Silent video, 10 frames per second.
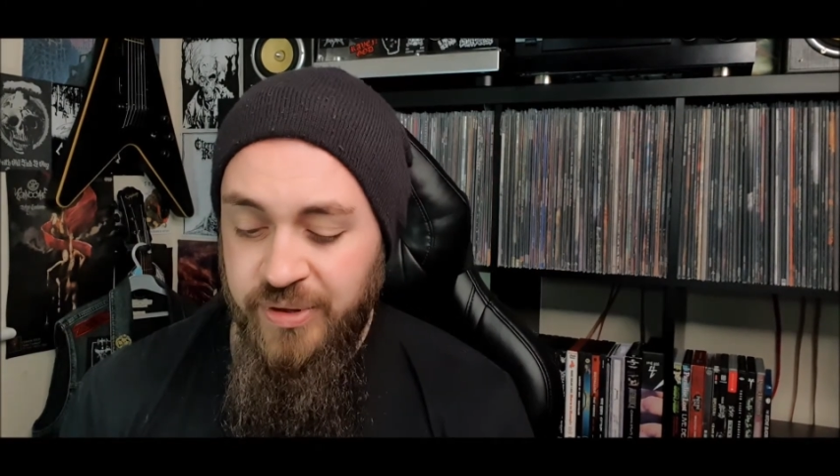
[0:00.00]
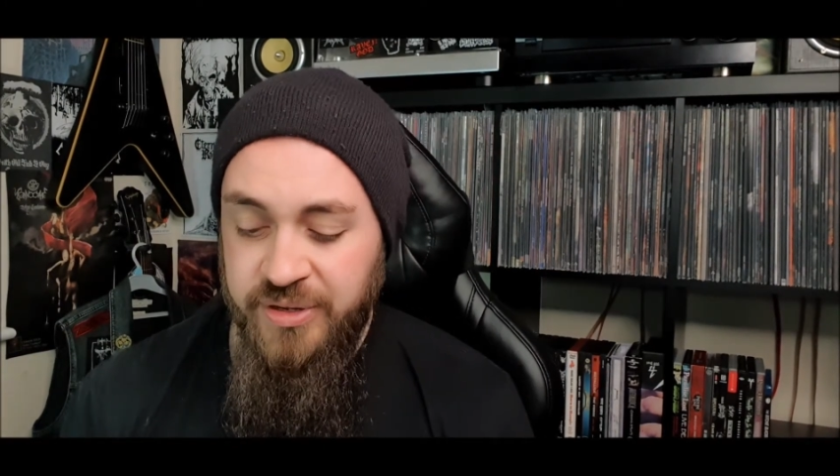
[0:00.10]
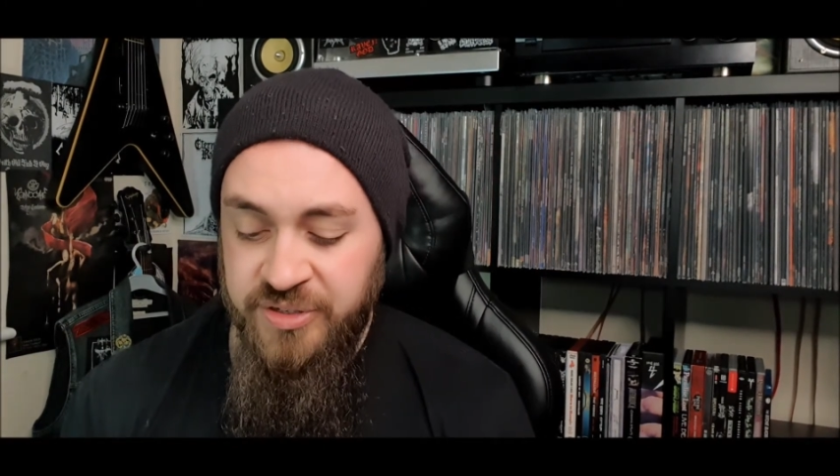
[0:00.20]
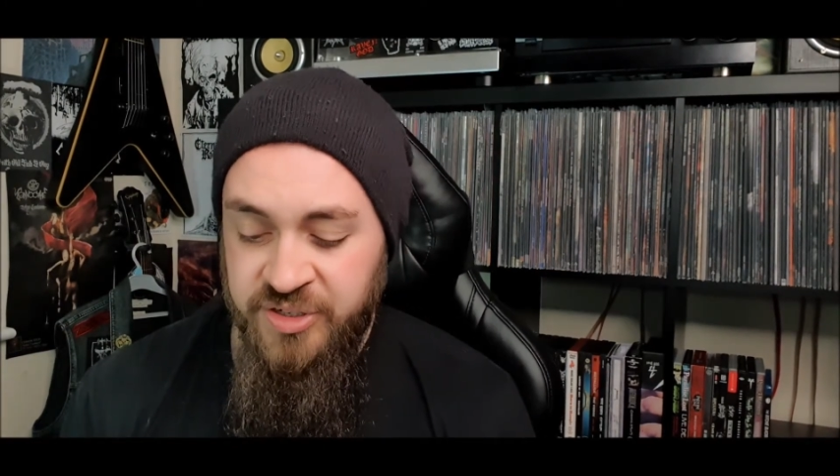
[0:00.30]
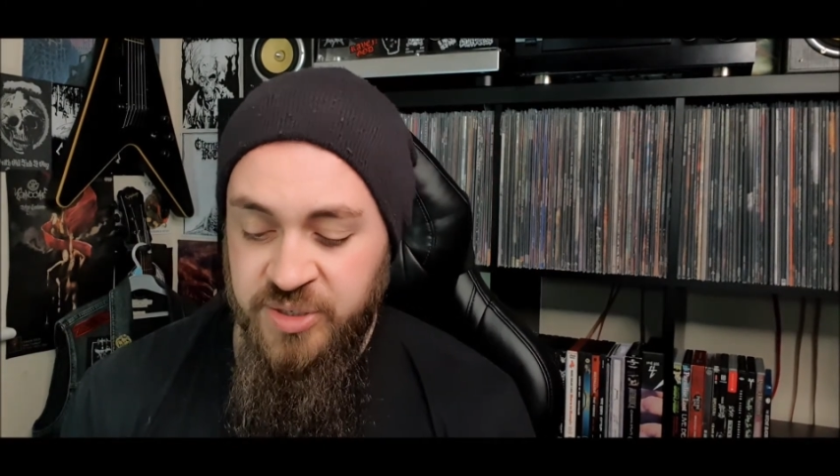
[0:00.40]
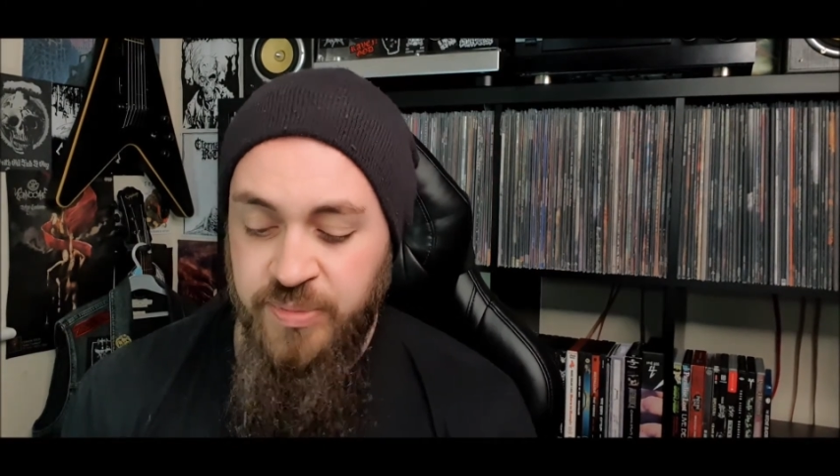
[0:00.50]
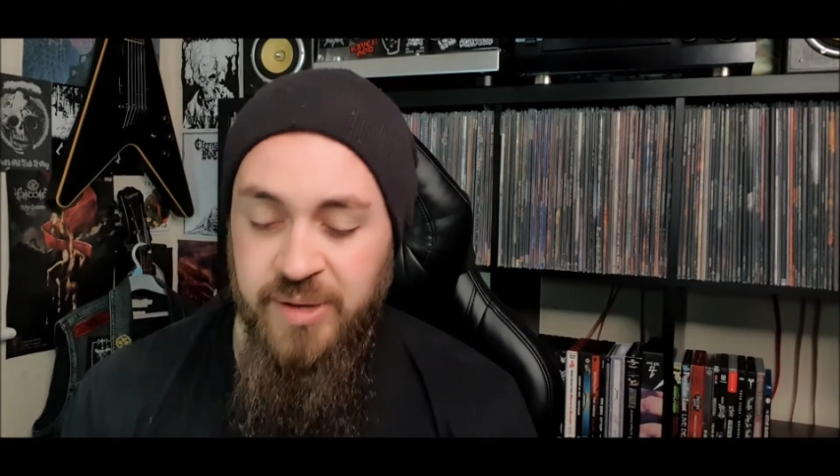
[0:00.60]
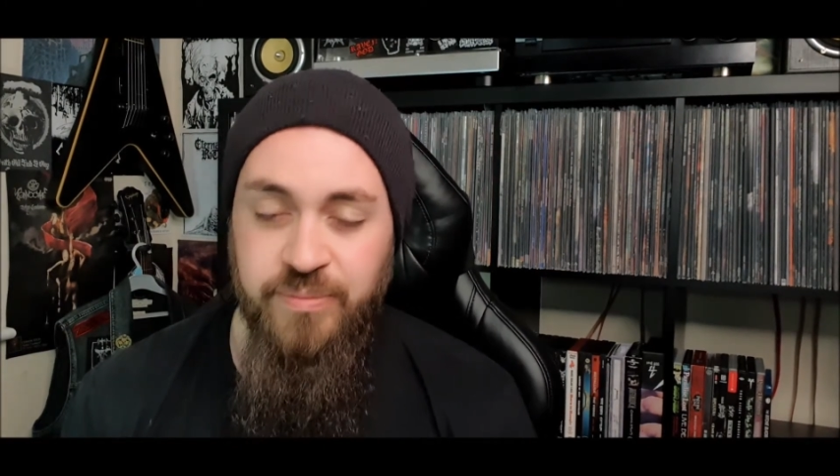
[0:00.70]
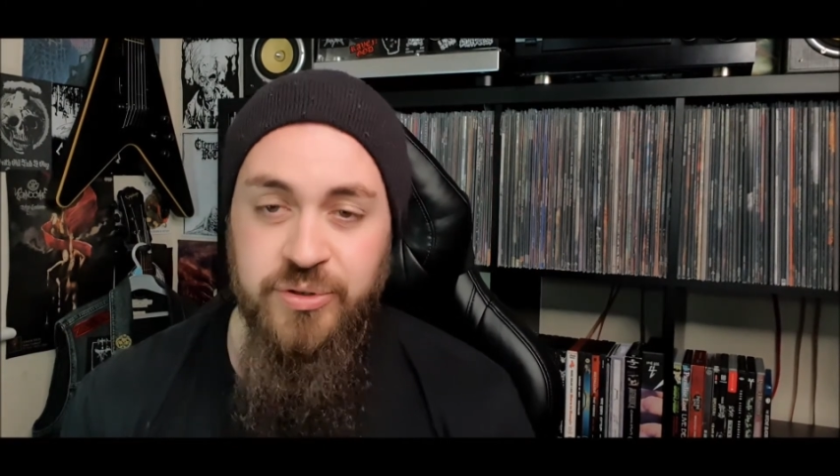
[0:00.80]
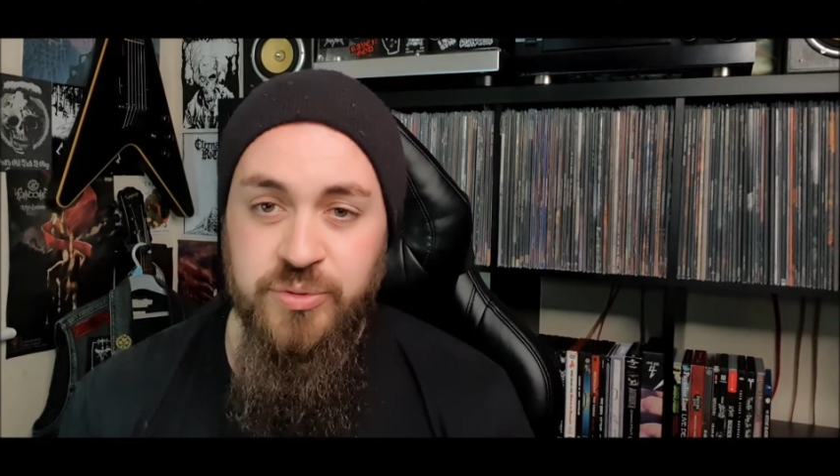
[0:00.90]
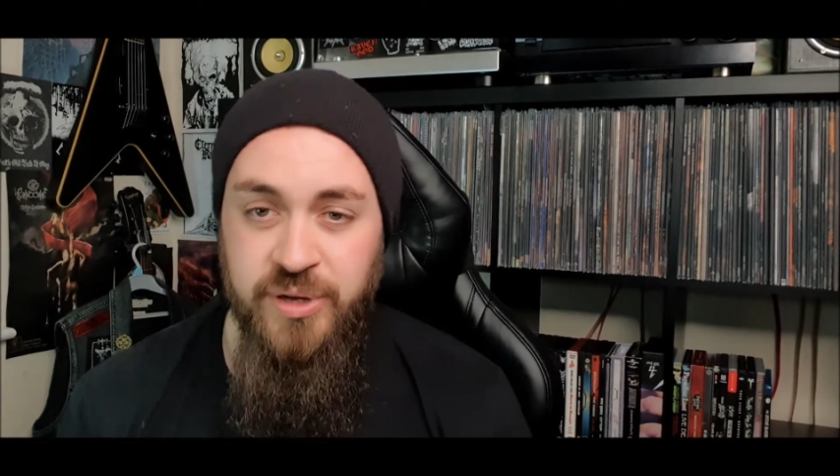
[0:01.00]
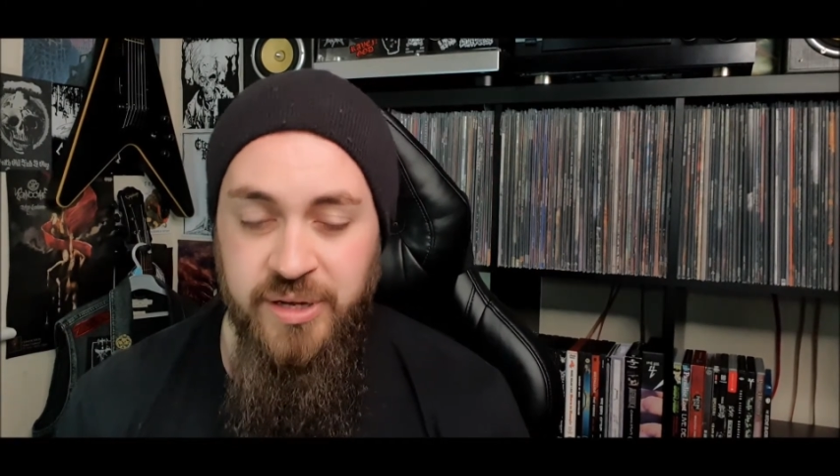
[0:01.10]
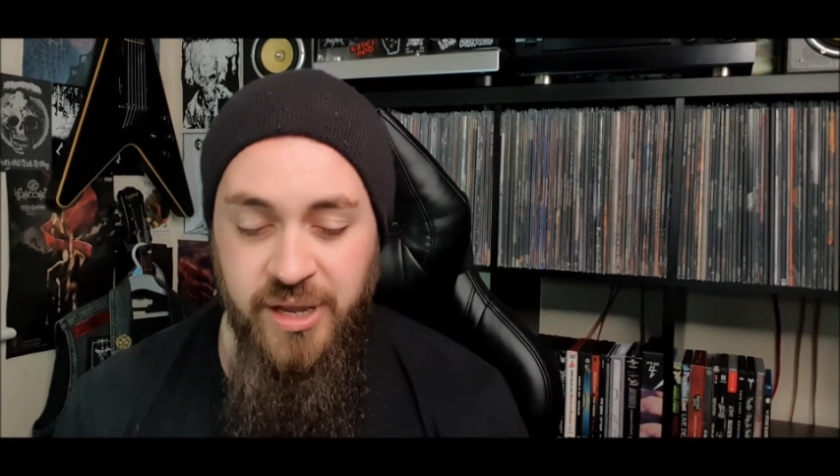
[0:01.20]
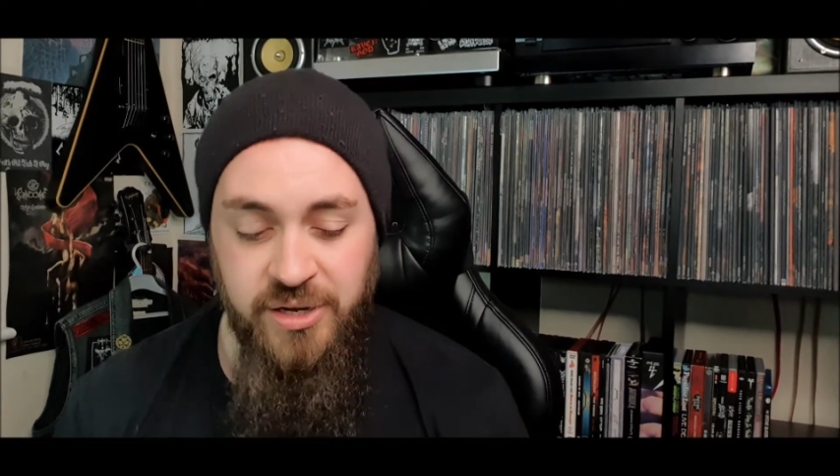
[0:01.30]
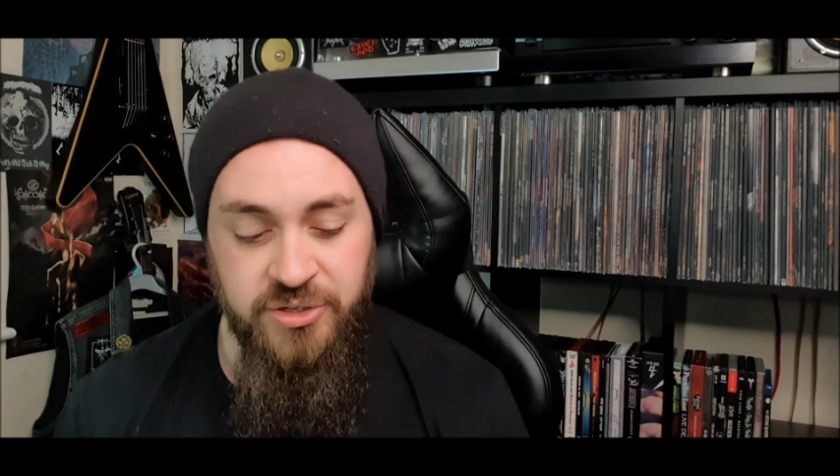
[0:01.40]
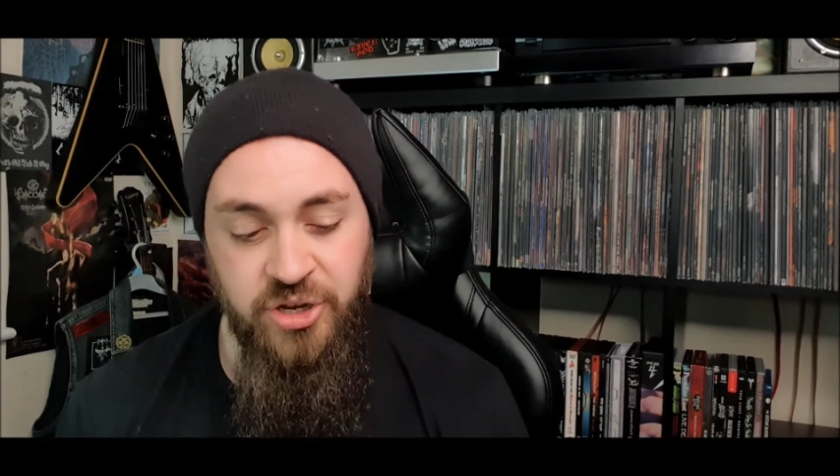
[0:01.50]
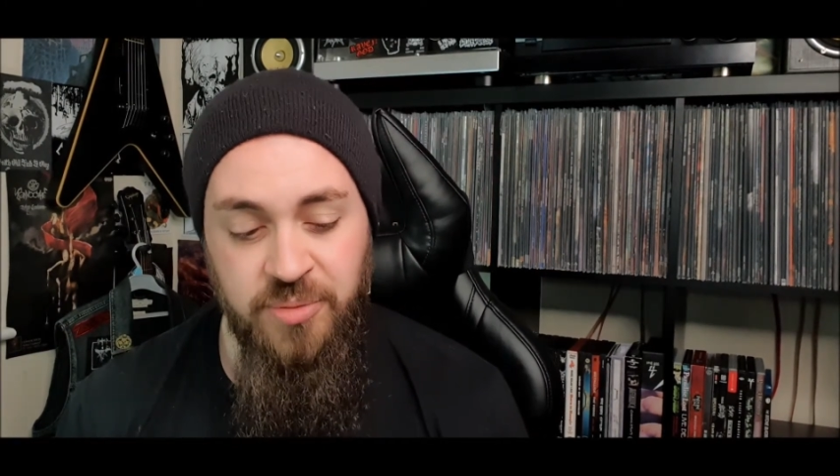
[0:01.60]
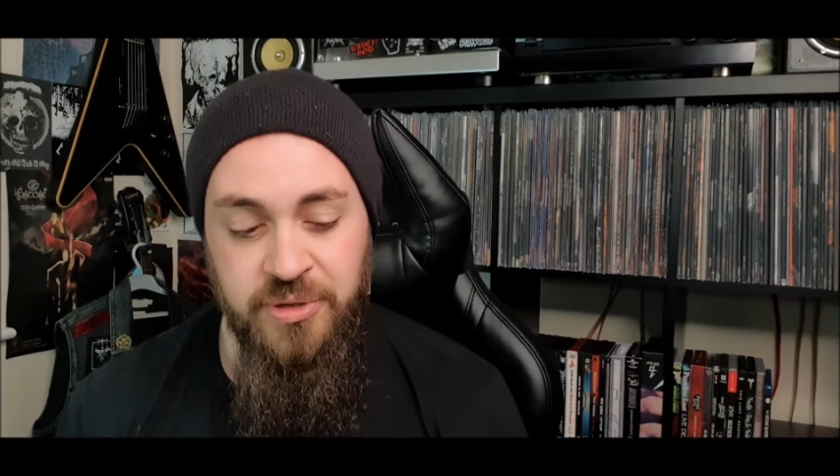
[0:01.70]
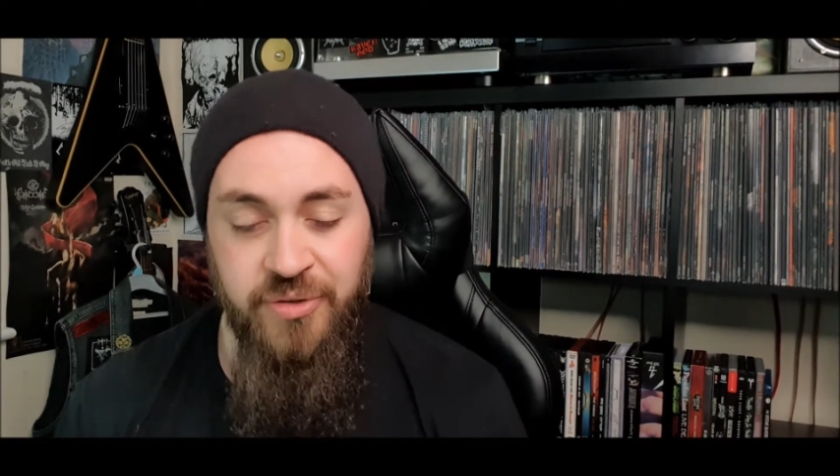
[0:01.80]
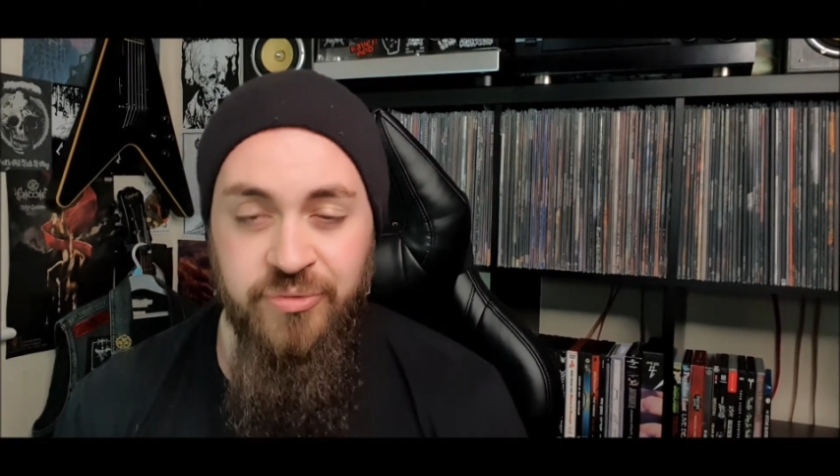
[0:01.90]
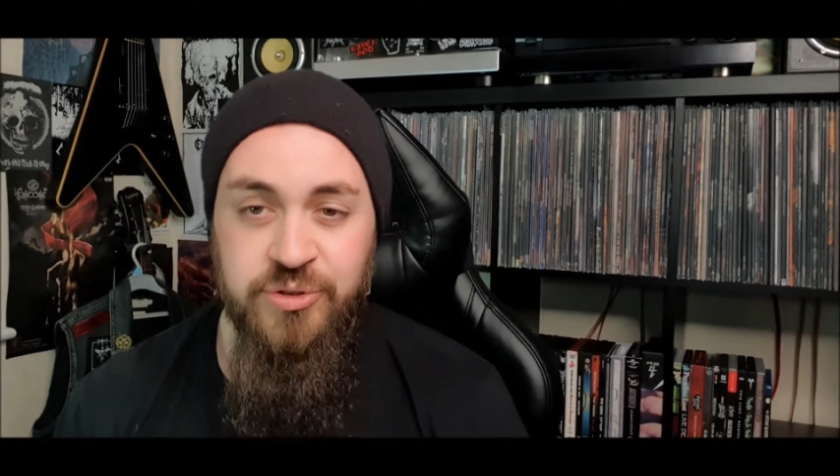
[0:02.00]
and it's a split between Anatomia from